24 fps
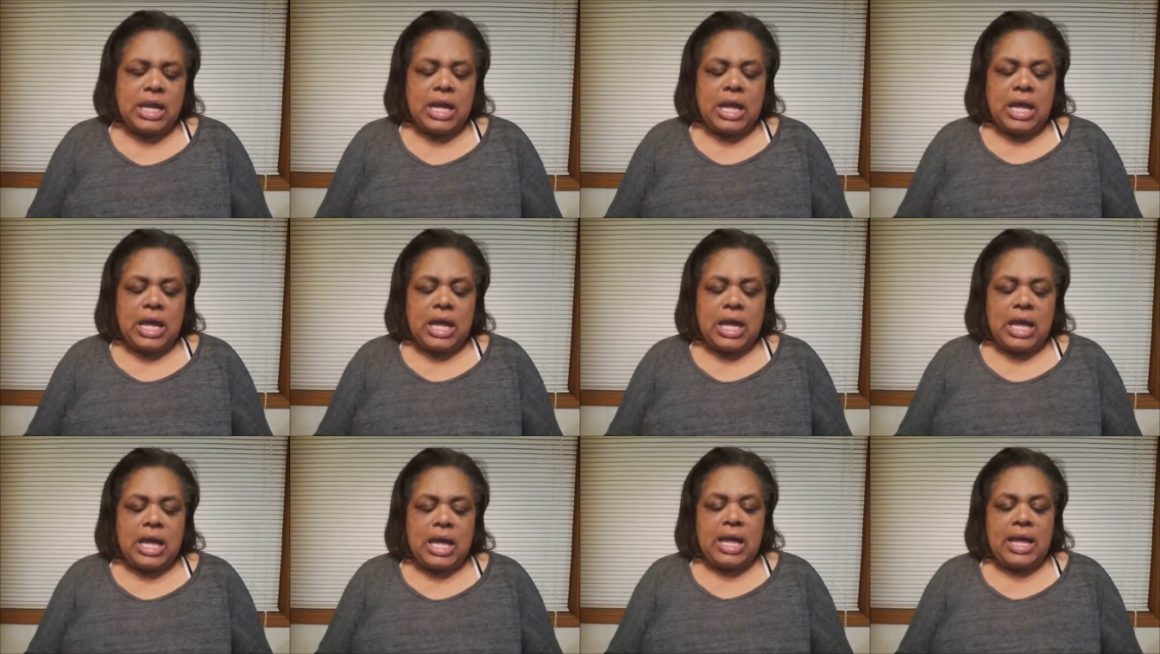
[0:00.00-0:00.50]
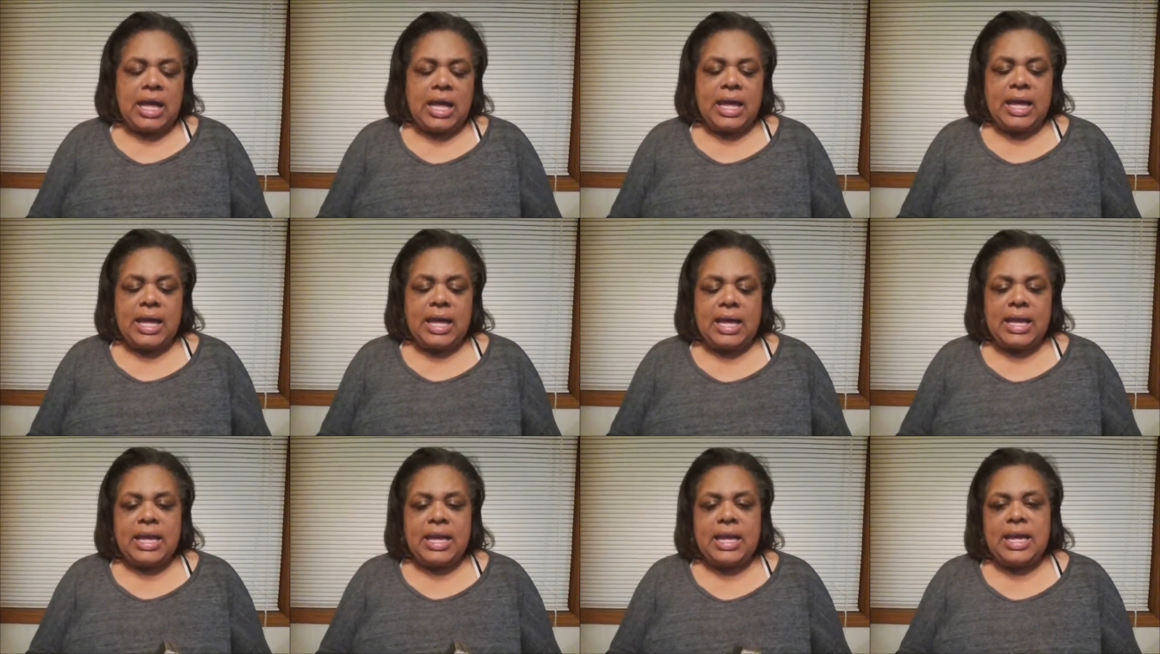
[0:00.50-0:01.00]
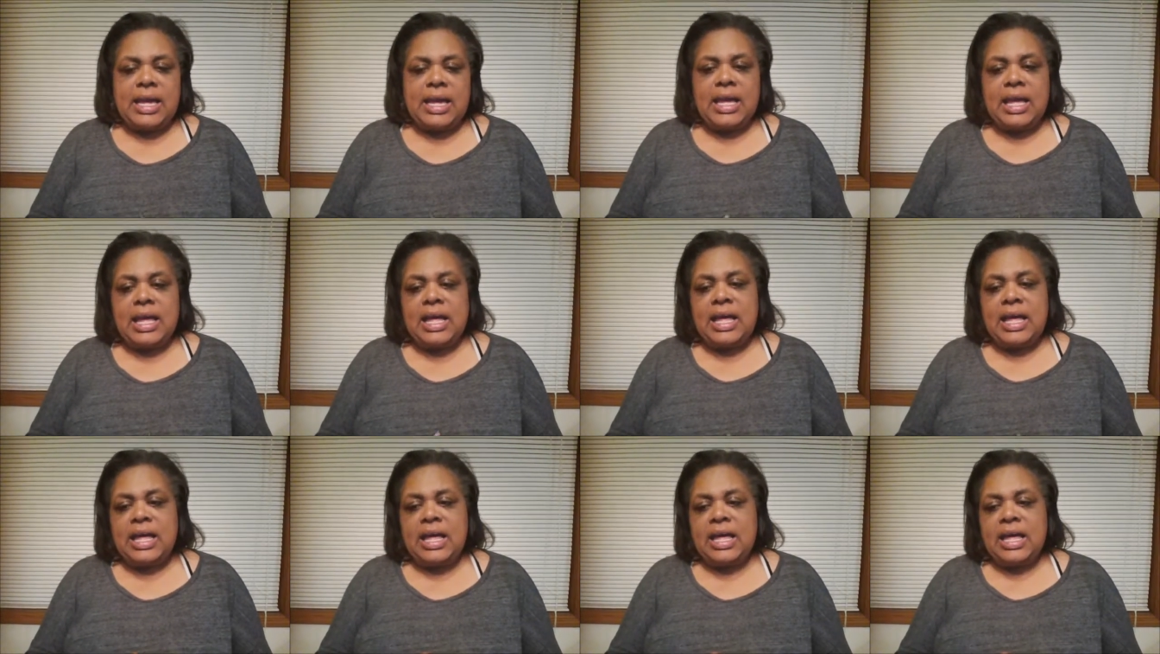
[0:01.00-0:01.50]
I
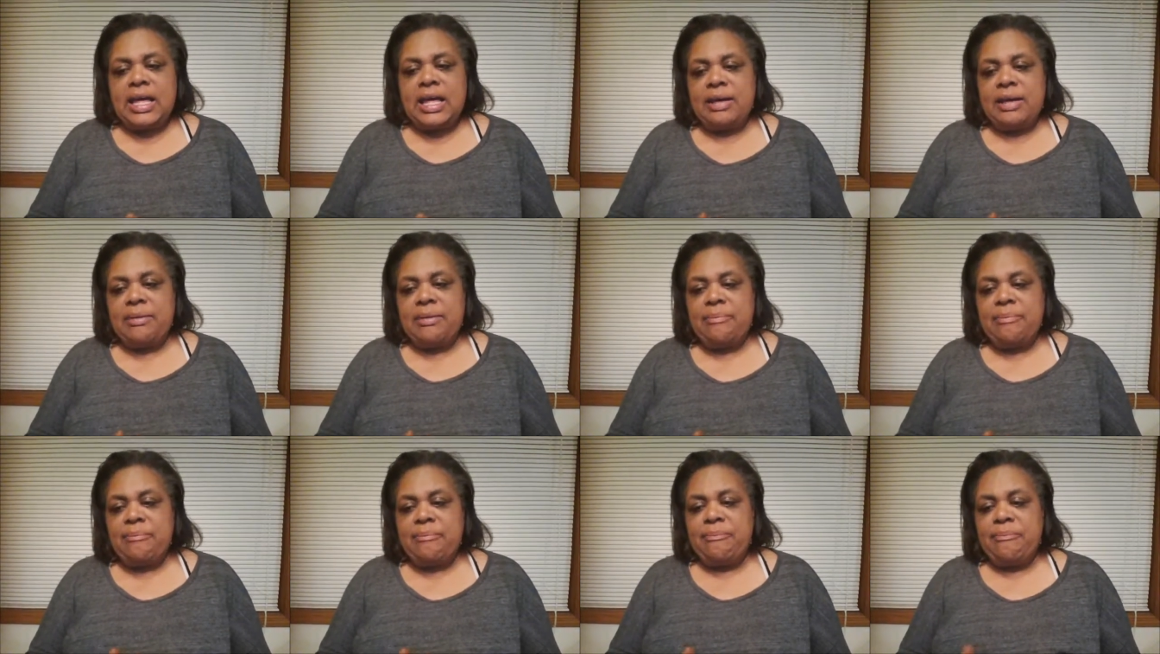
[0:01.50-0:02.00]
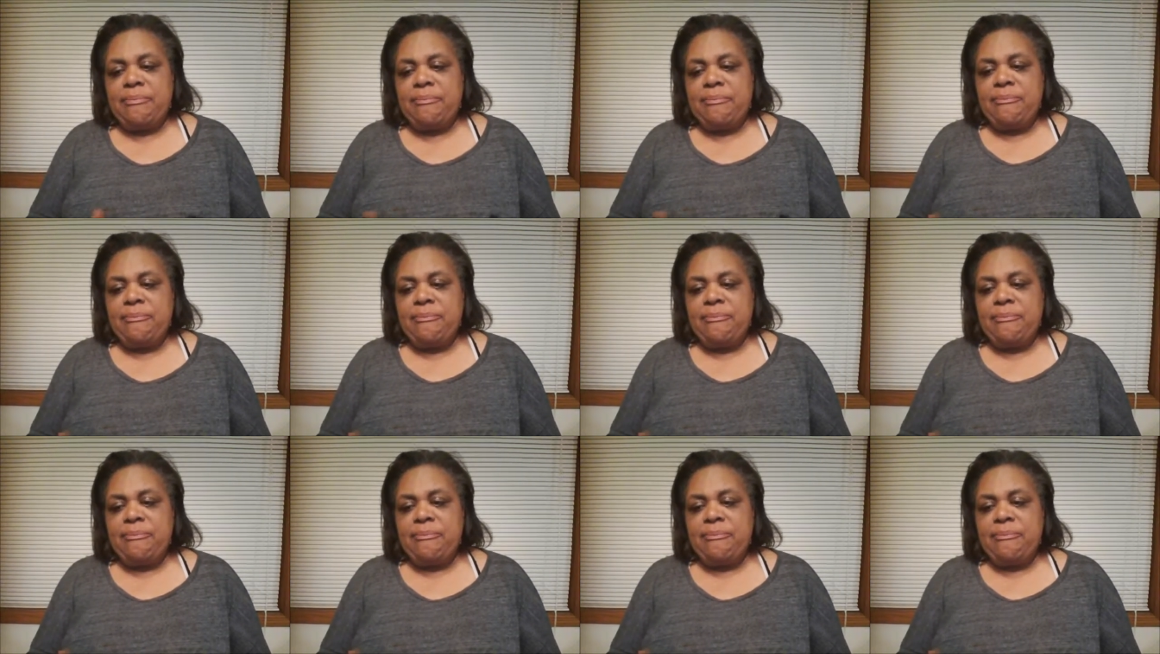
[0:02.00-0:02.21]
um,